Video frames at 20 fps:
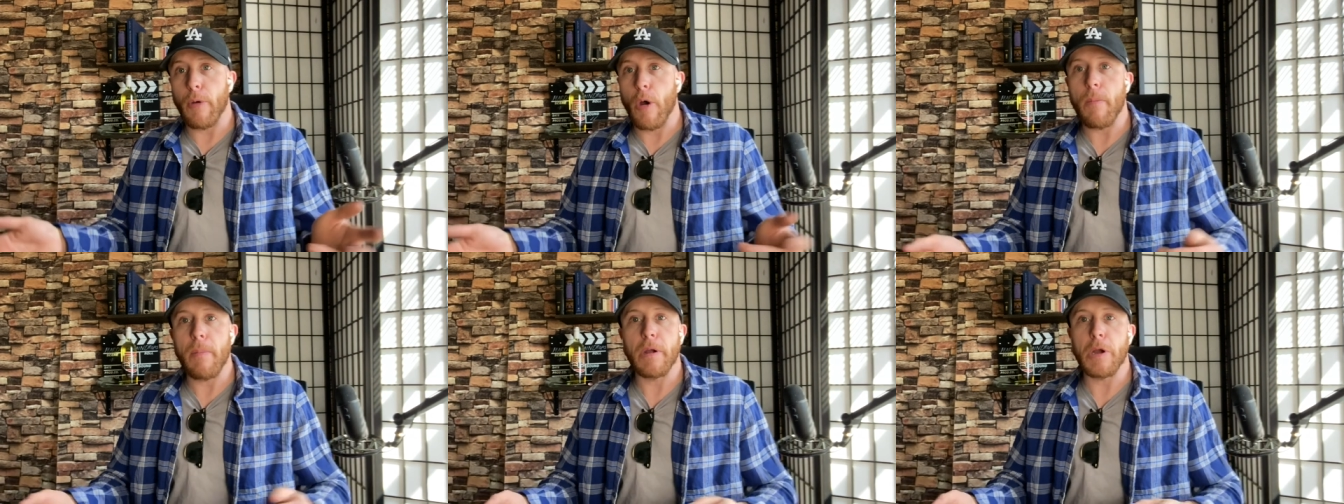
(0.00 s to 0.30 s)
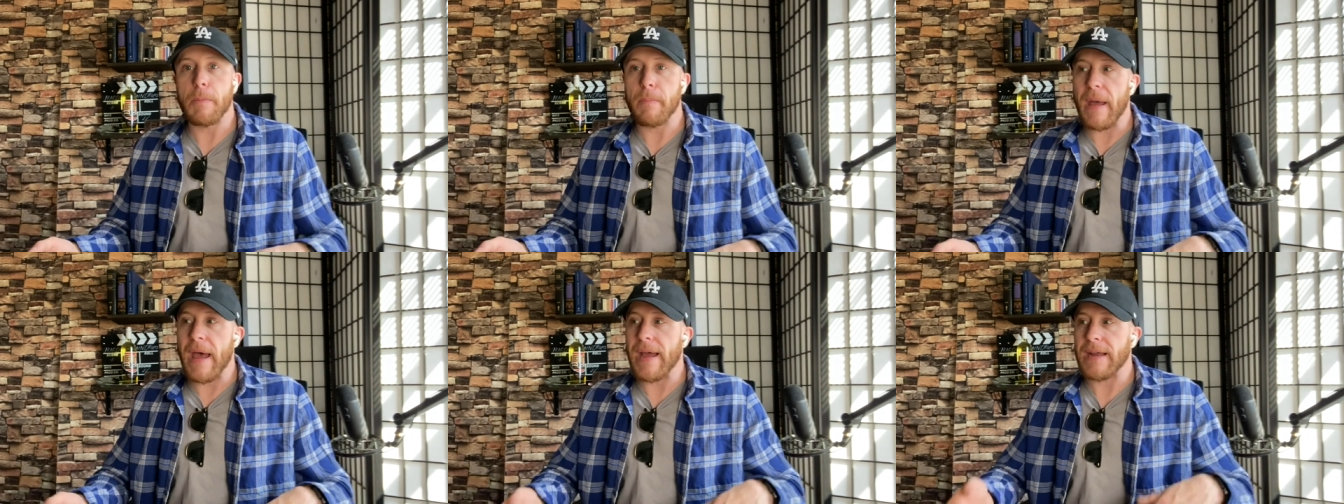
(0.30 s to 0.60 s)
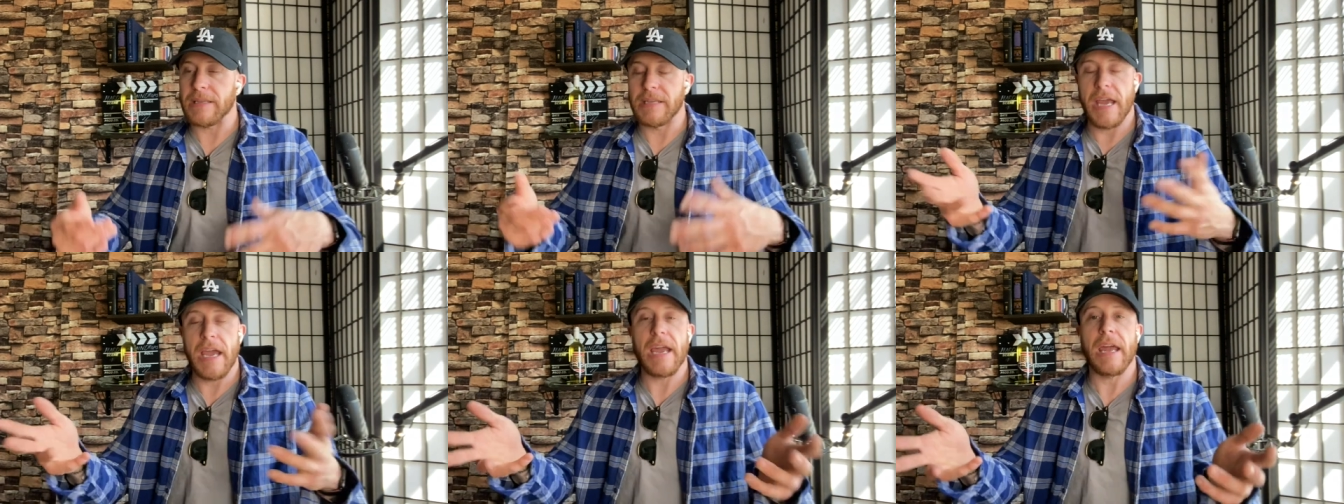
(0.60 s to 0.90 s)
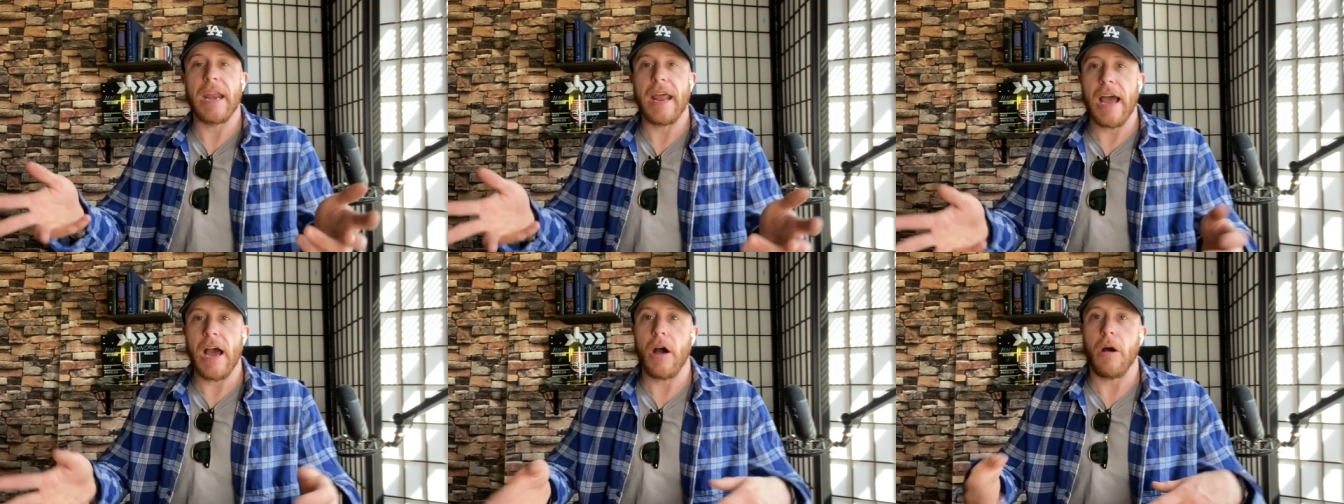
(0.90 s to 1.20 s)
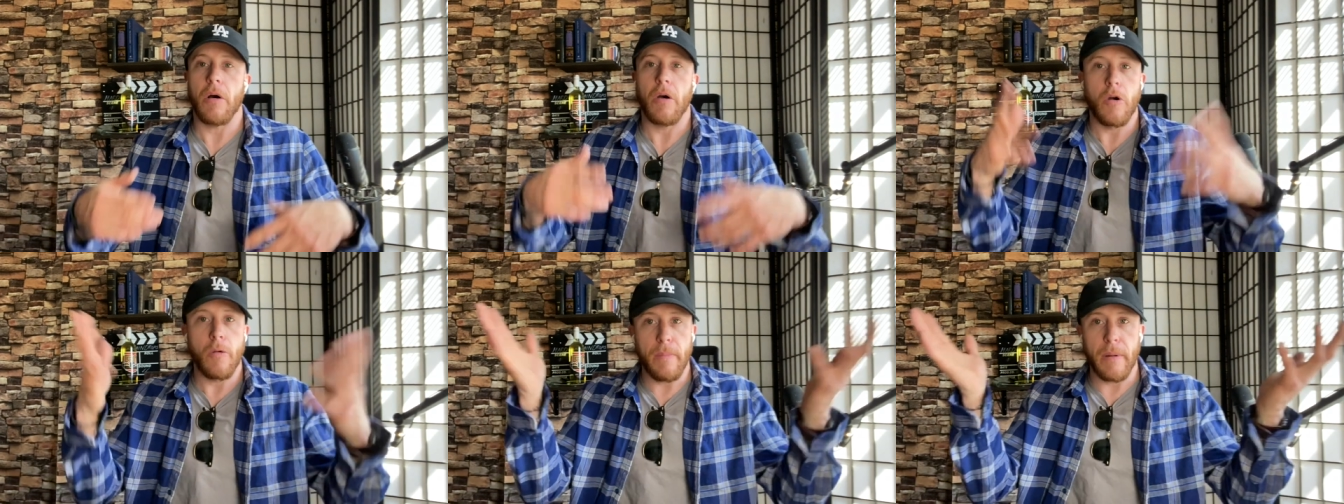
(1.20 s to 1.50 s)
open your bag, take it
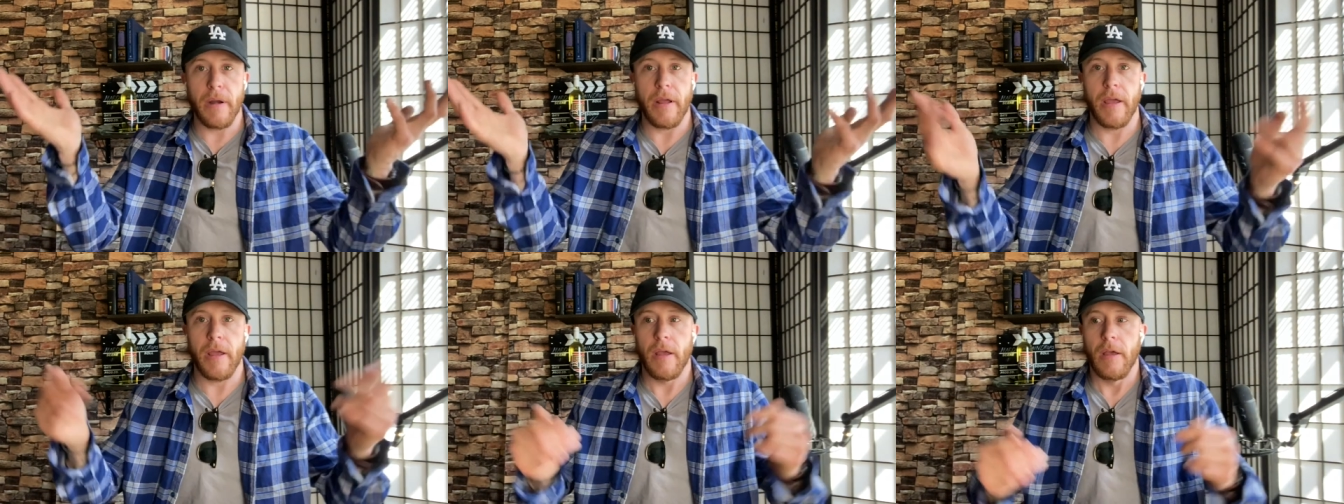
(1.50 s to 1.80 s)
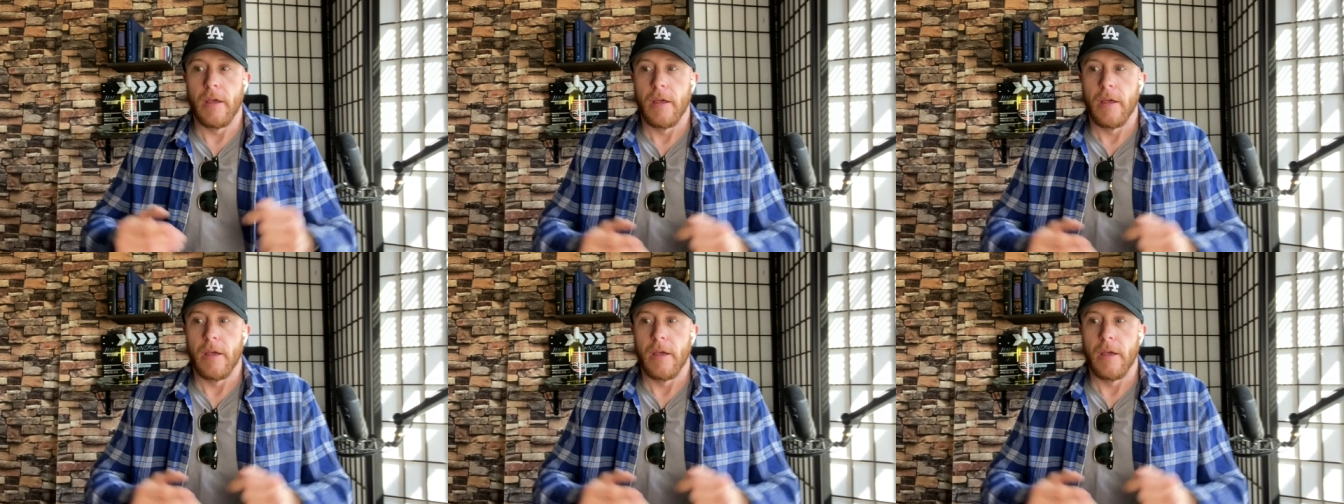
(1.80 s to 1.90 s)
out, open it.